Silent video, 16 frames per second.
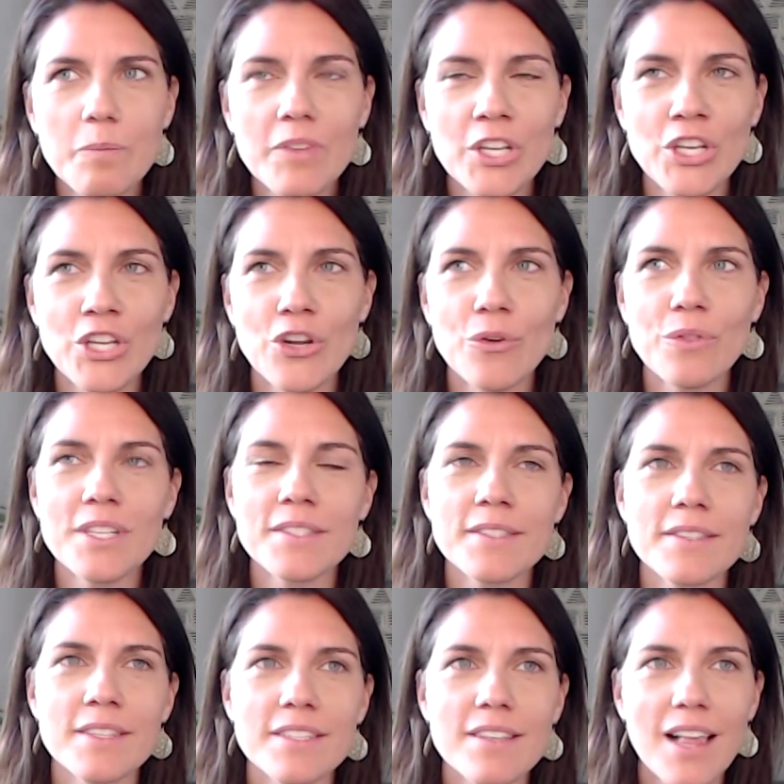
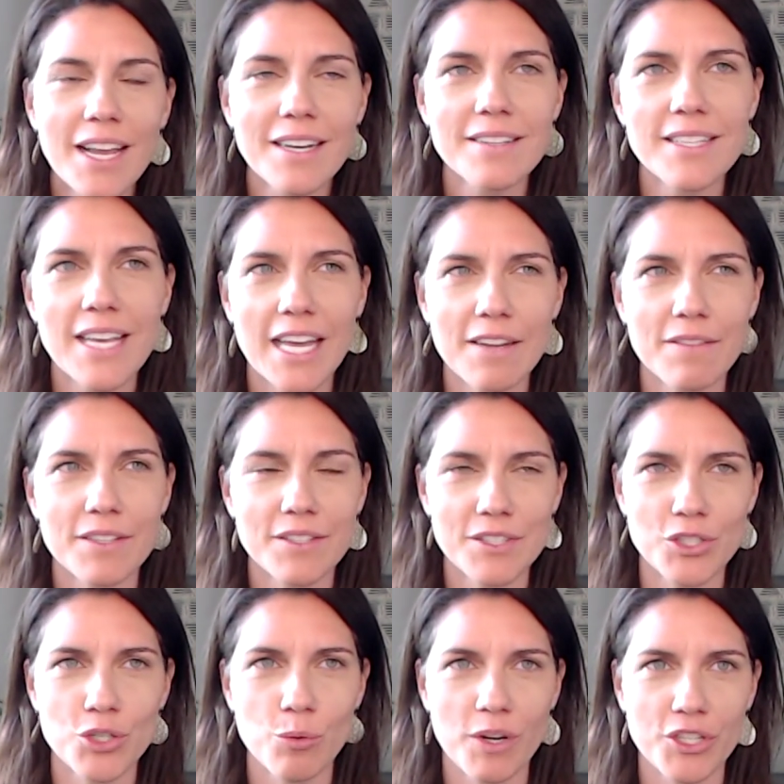this client is kind of in a
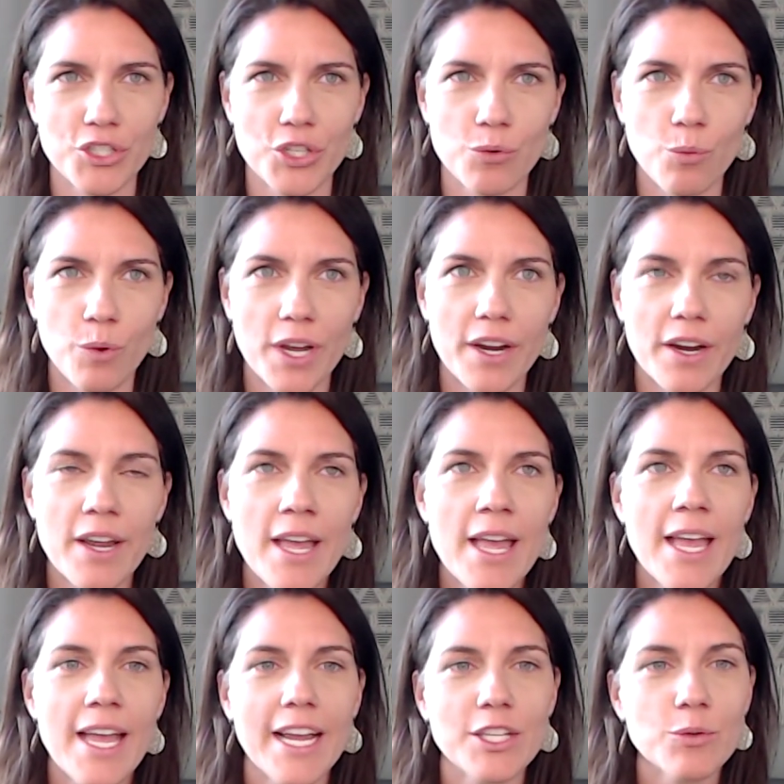situation where
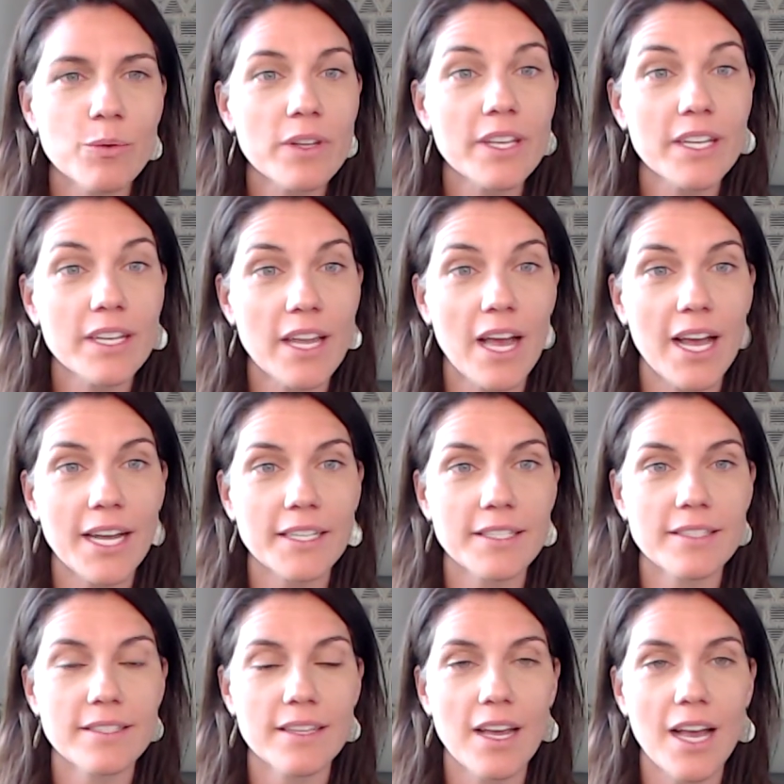it's really not
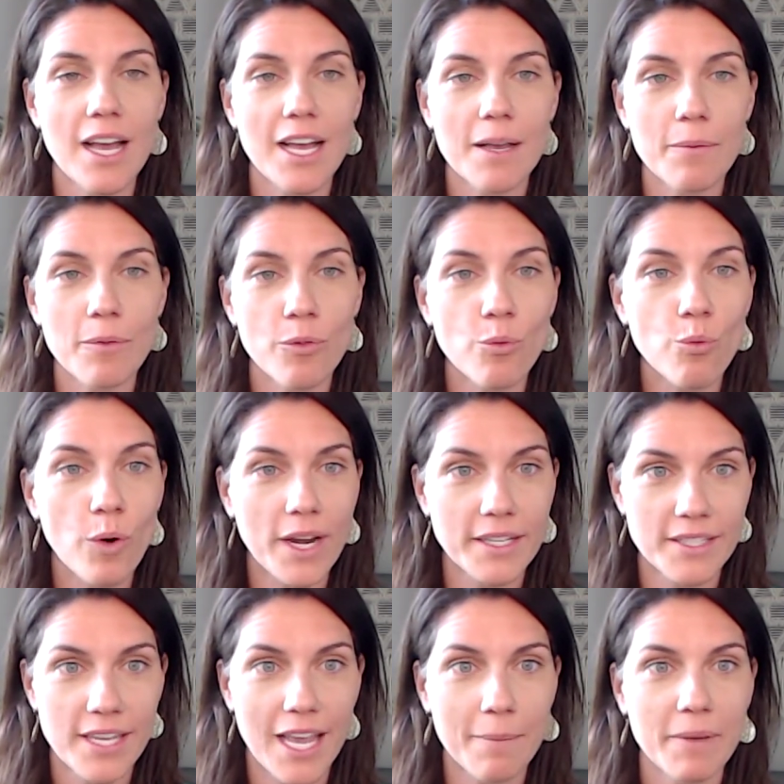the right
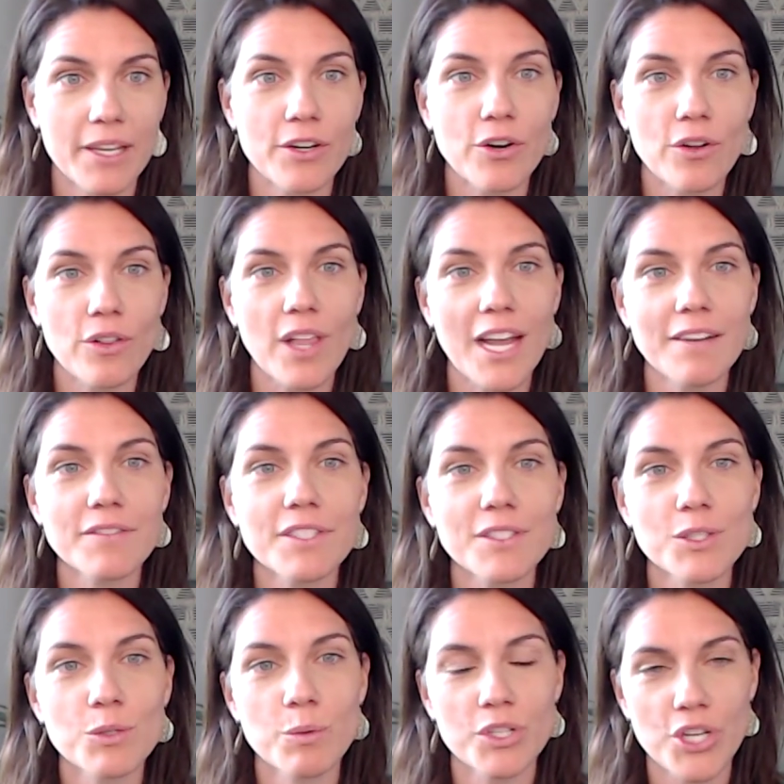timing in her life to
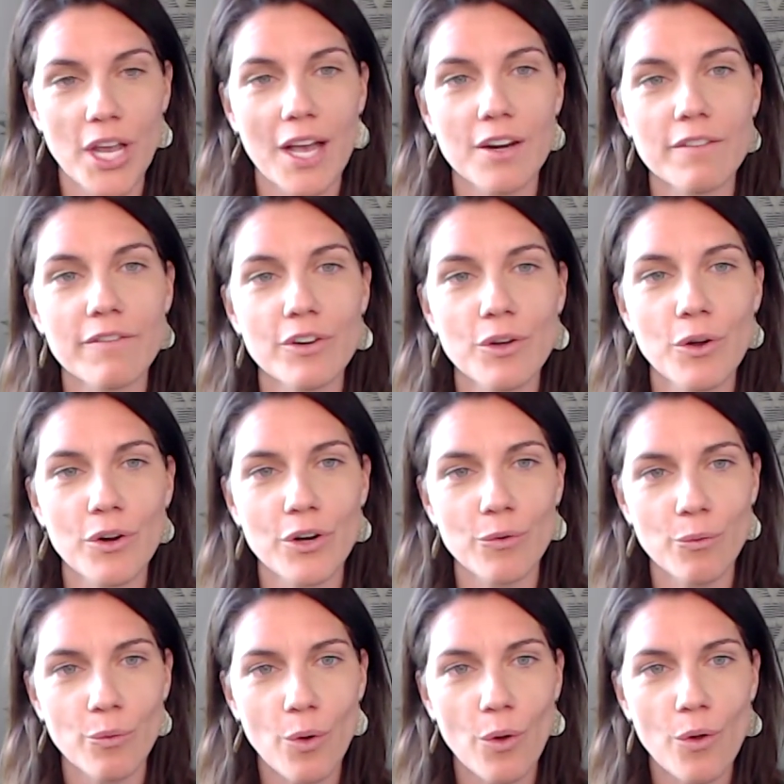switch out of her
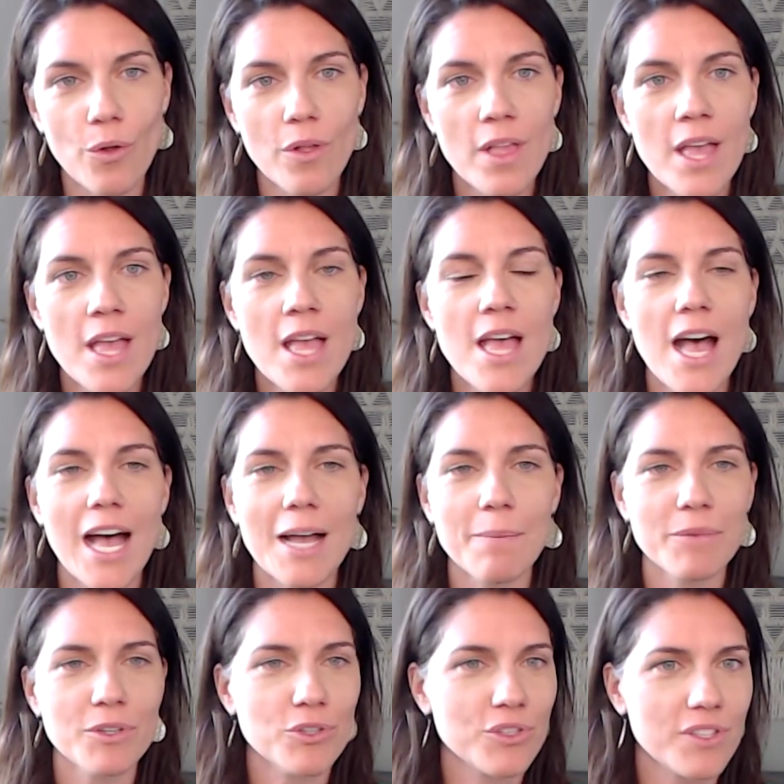current role.
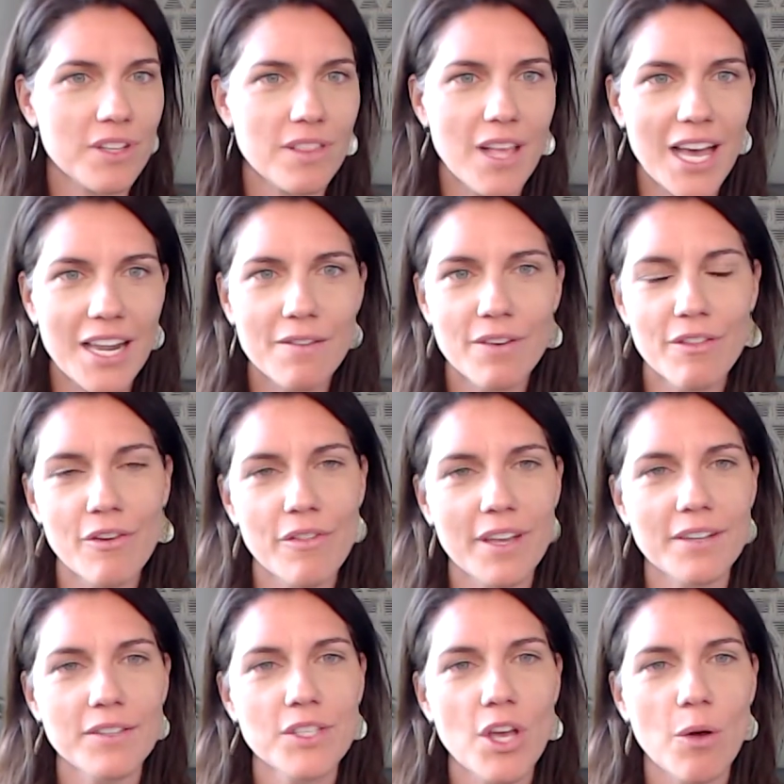There's just a lot of other
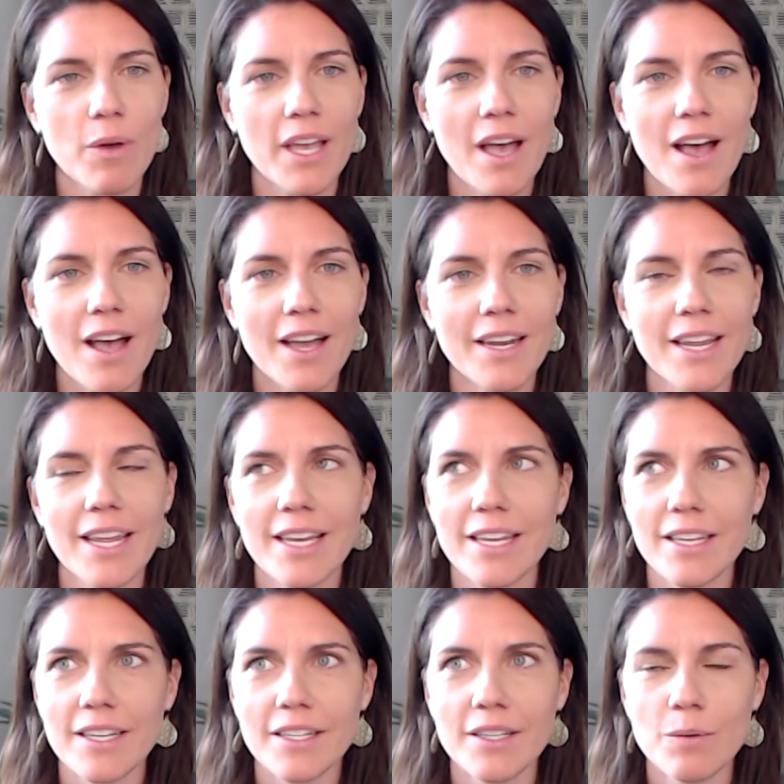things going on, and
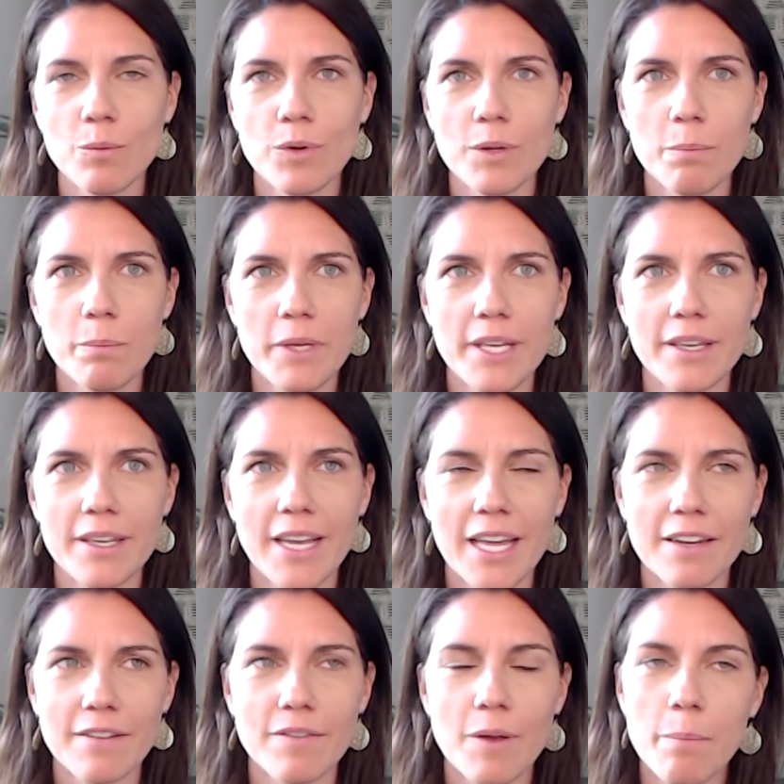it would be
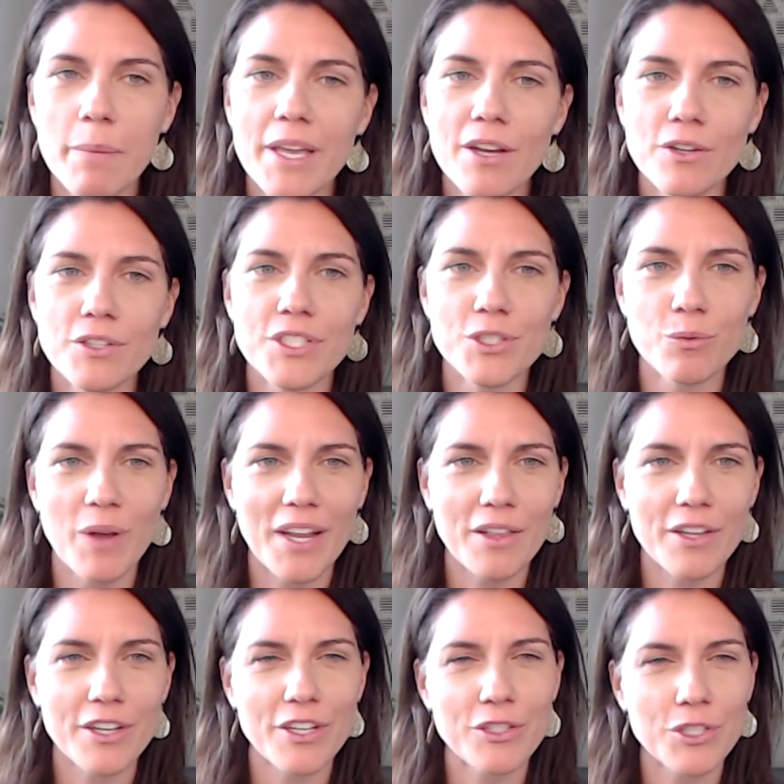kind of a bigger
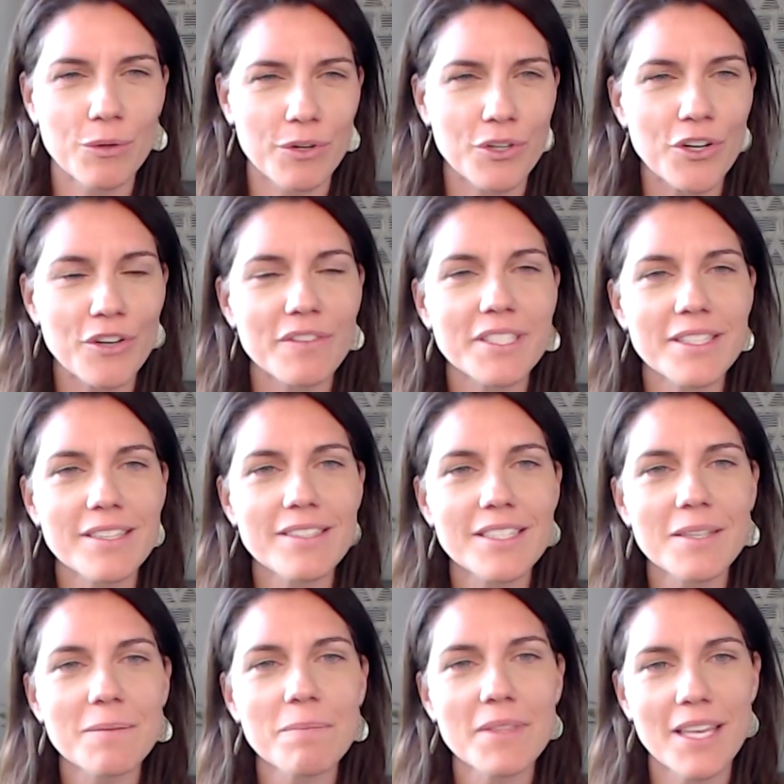dysregulator to her nervous
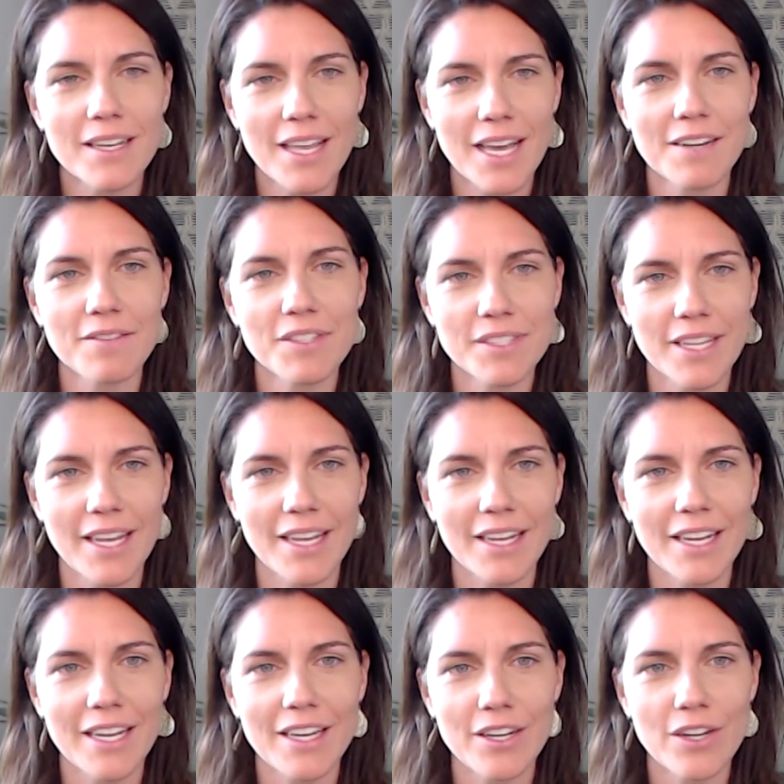system than kind of staying
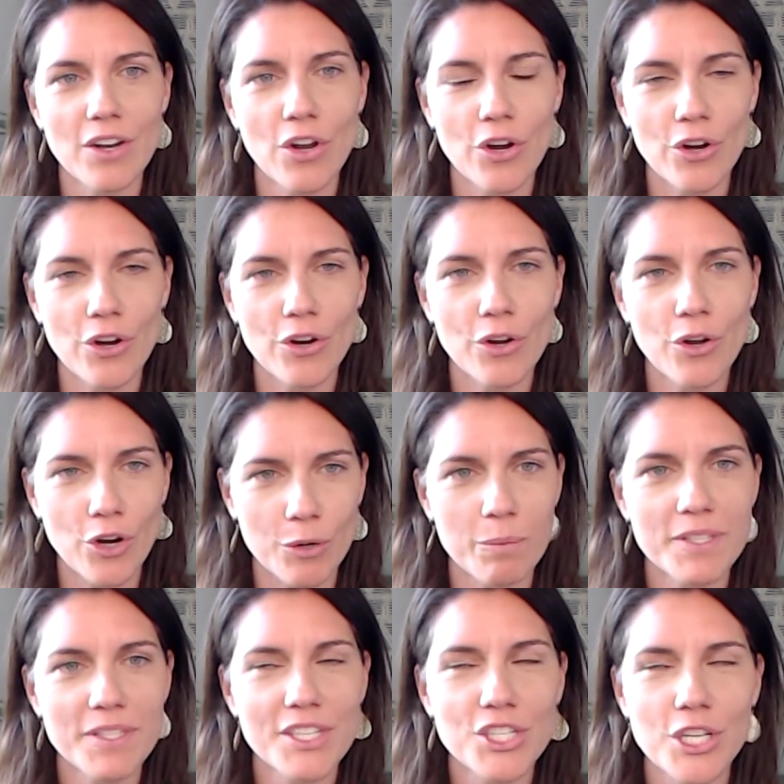in her current
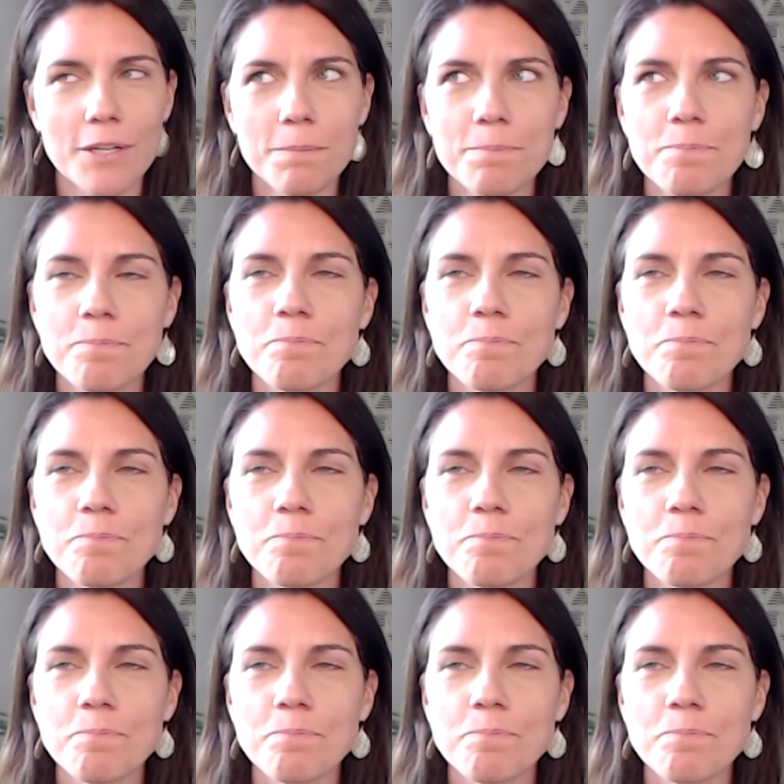position.